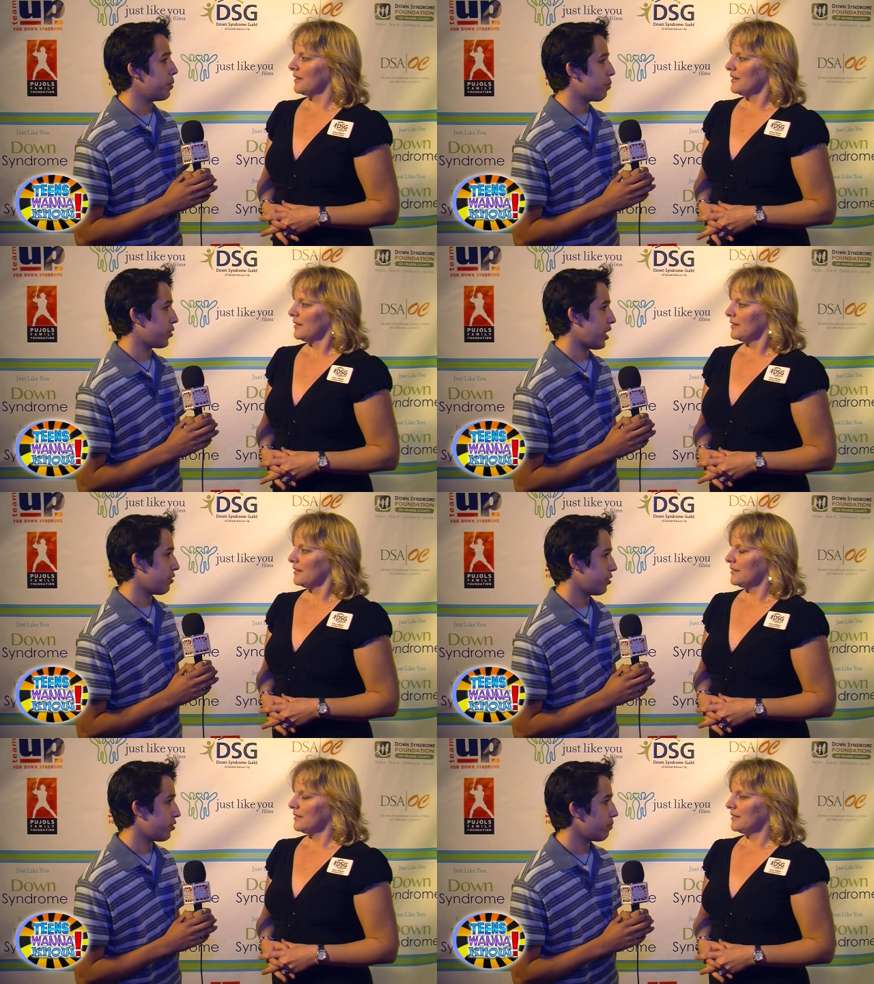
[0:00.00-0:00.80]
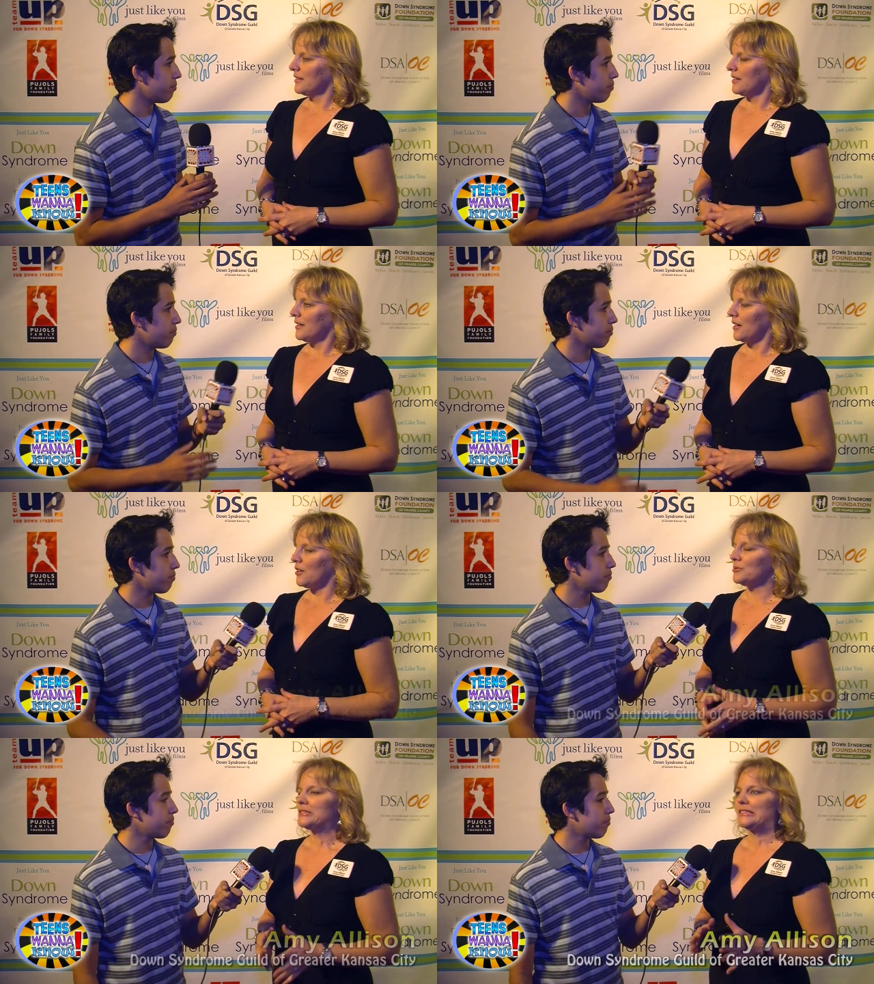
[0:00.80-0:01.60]
Speaker 1: people with Down syndrome?
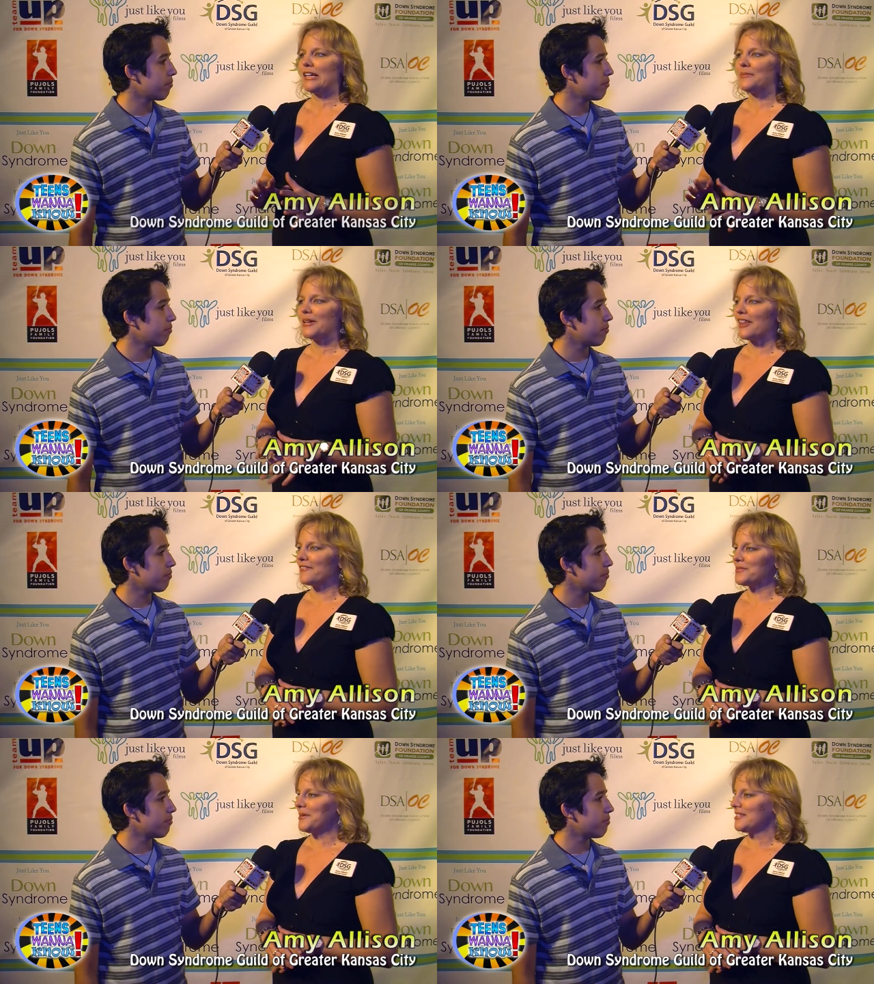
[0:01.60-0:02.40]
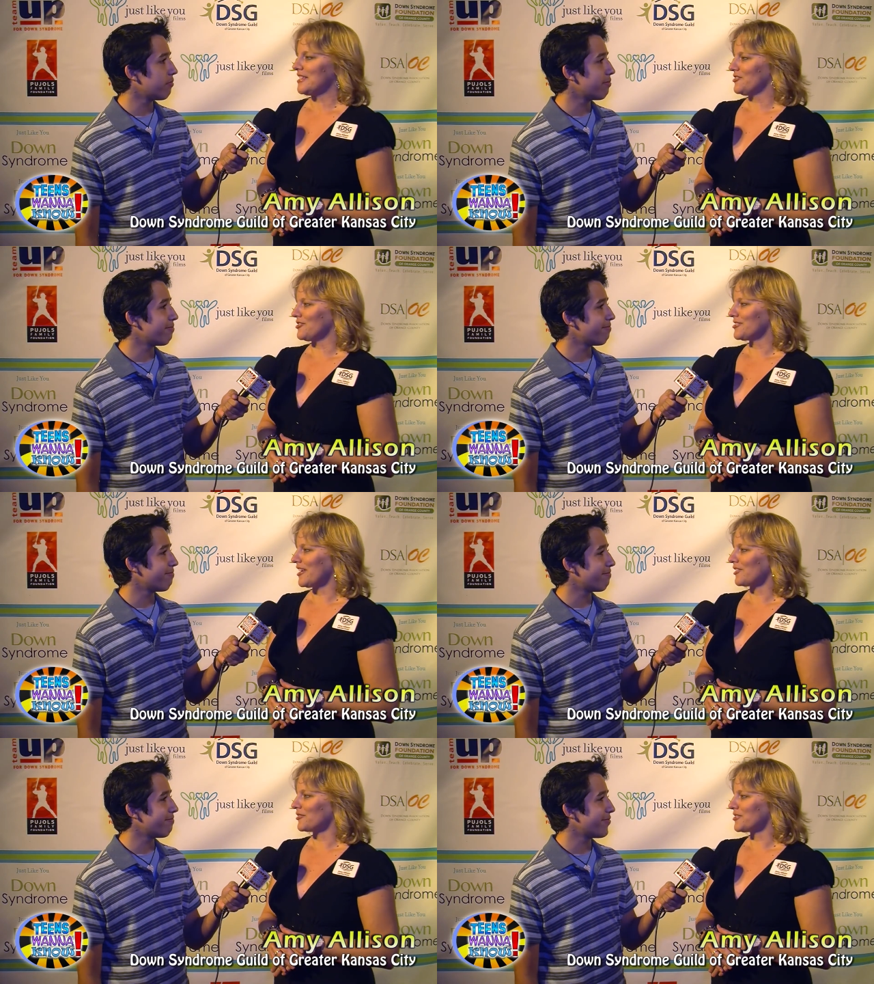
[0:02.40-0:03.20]
Speaker 2: Oh, they're my life's best teachers.
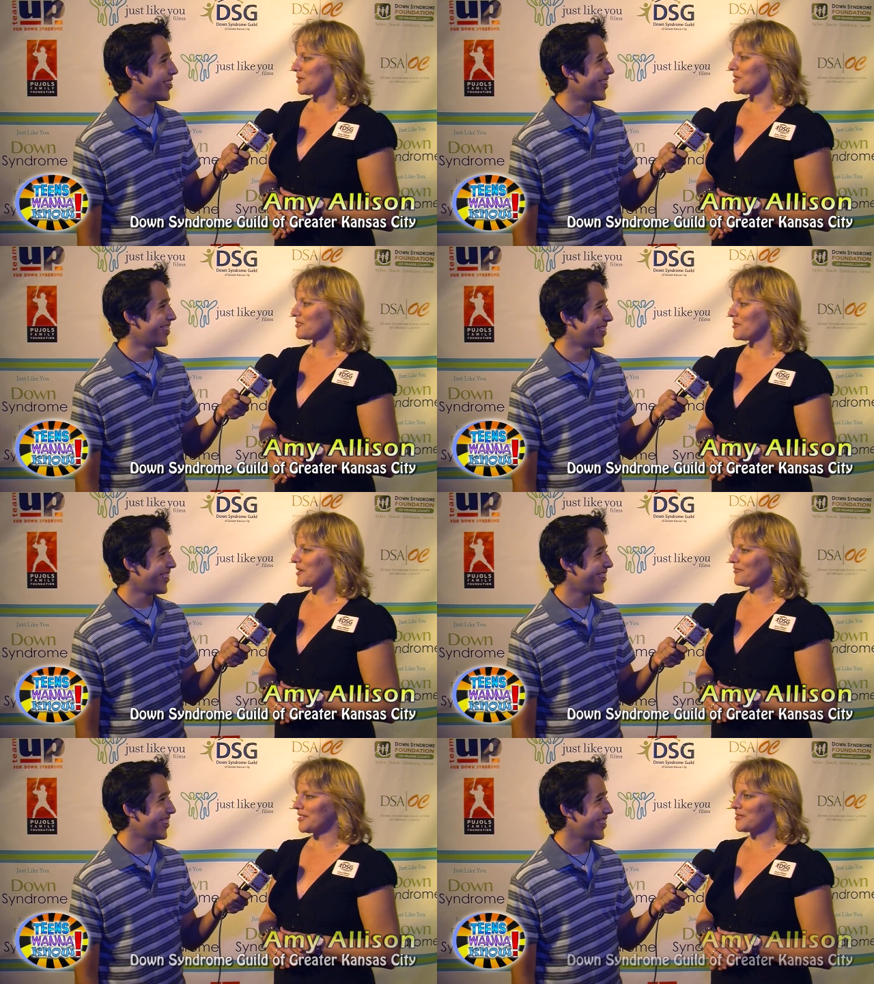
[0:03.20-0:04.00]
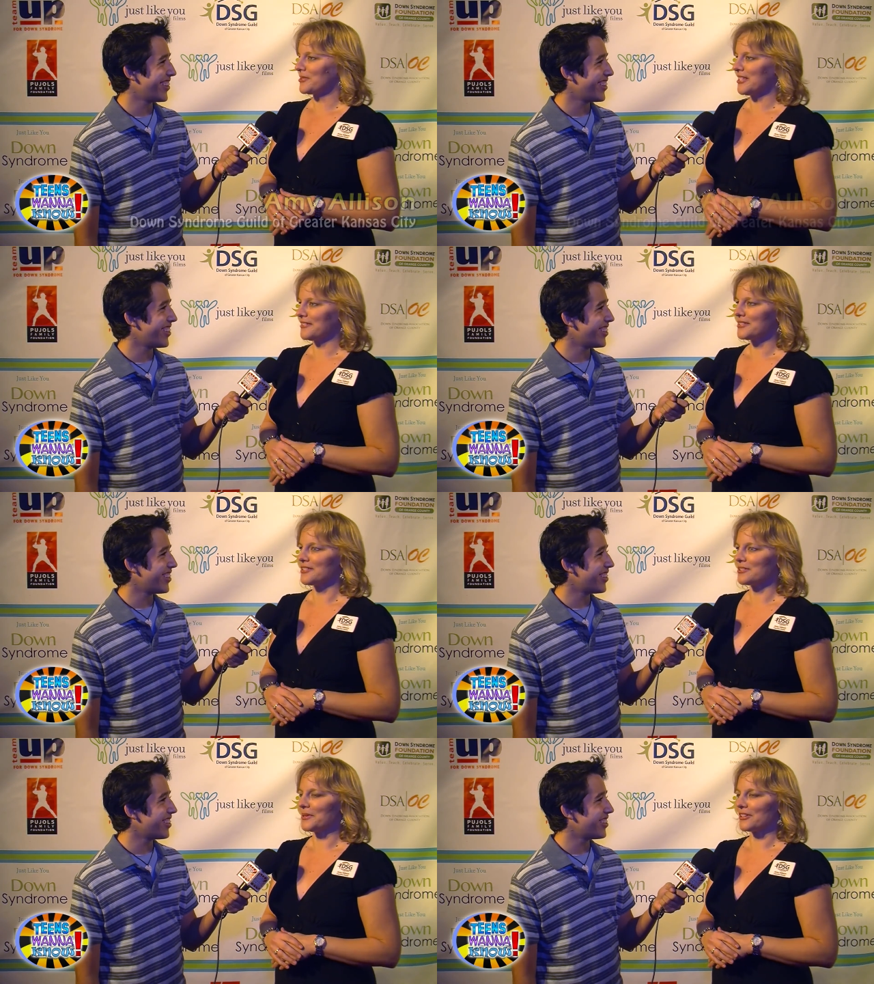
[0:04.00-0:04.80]
I learn so much from my friends with Down
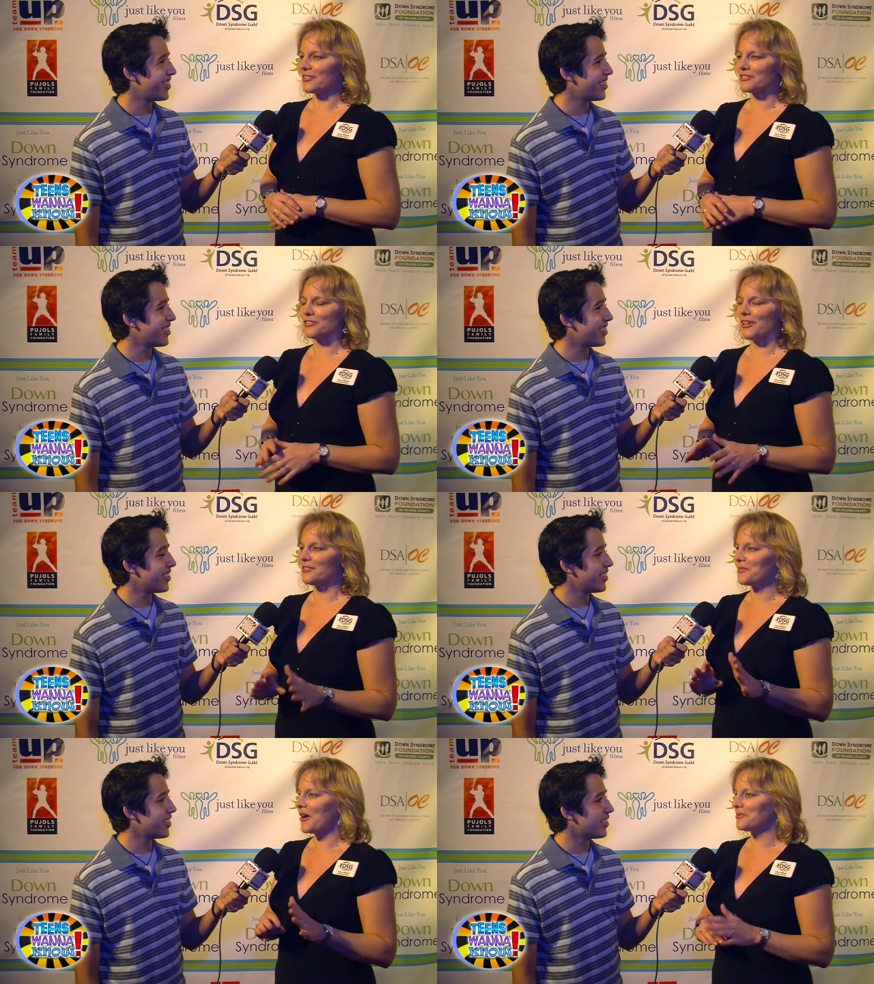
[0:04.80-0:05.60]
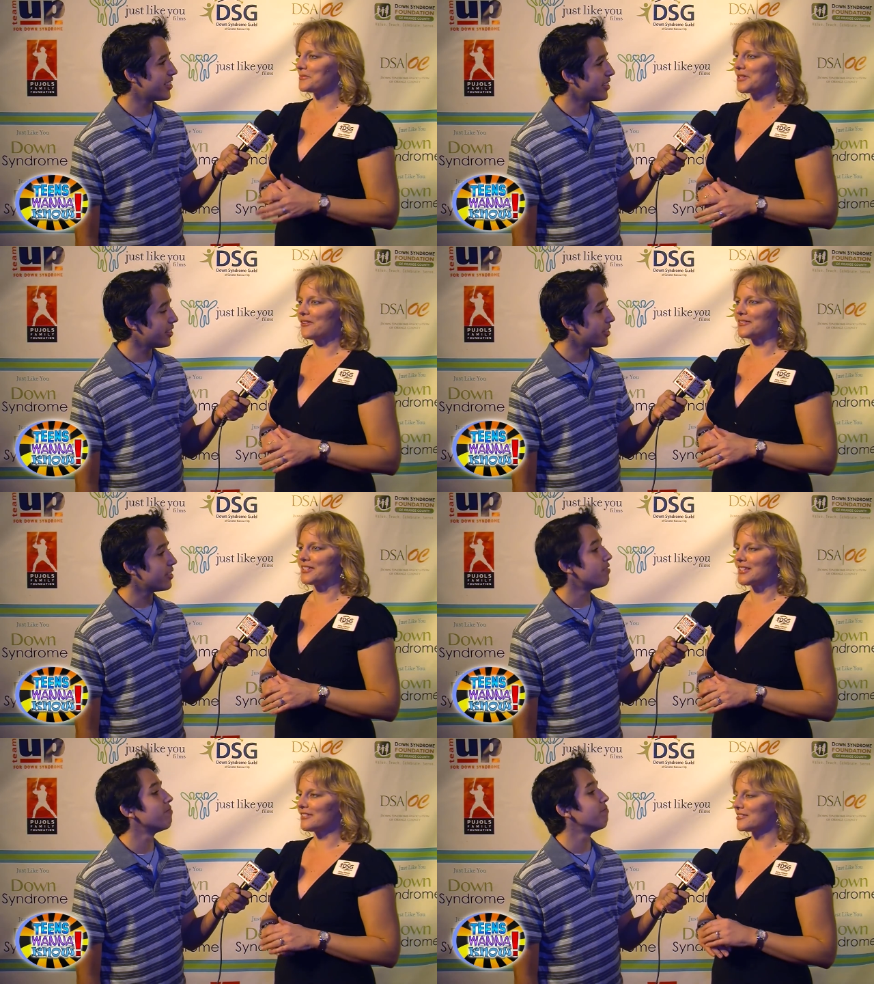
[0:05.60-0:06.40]
syndrome. I learn creative problem
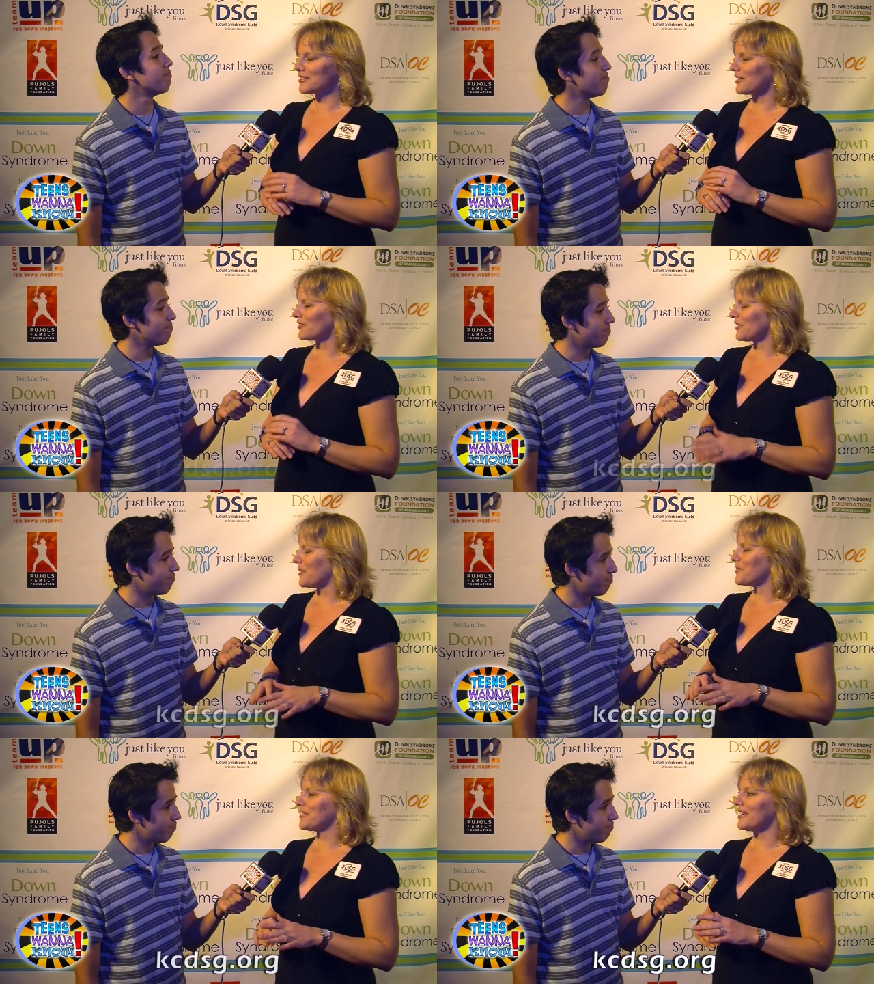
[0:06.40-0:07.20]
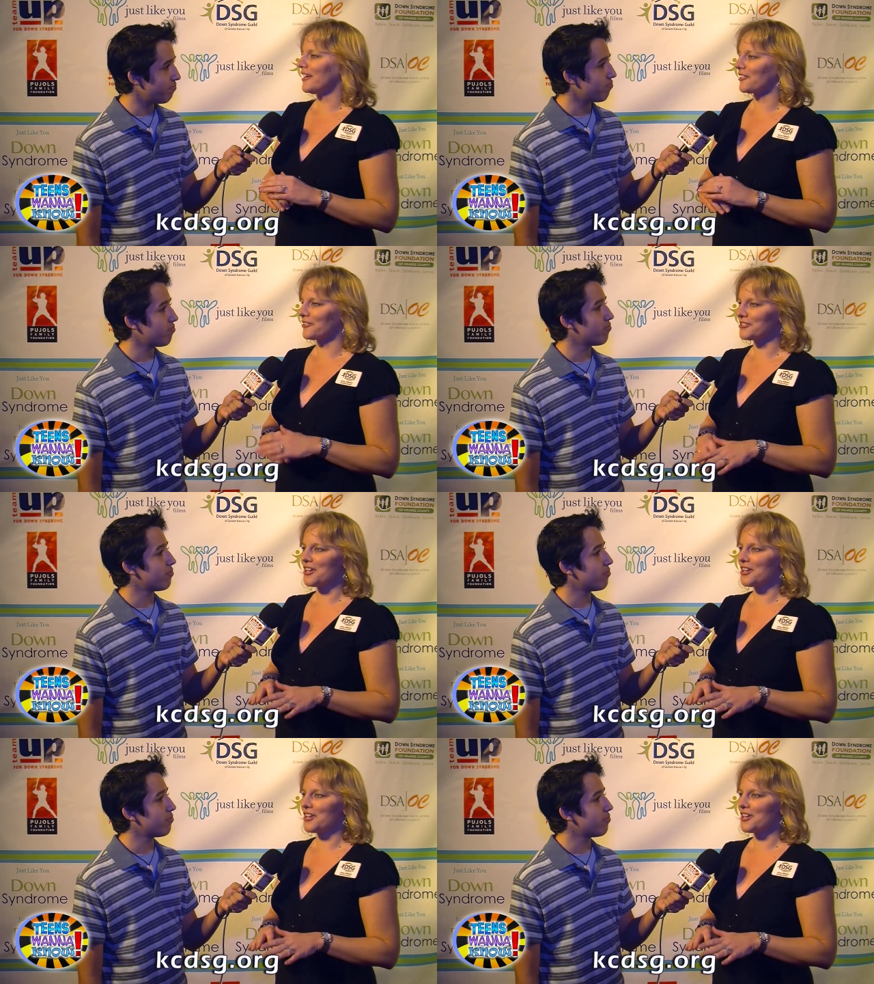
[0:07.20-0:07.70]
solving skills. I learn empathy. I learn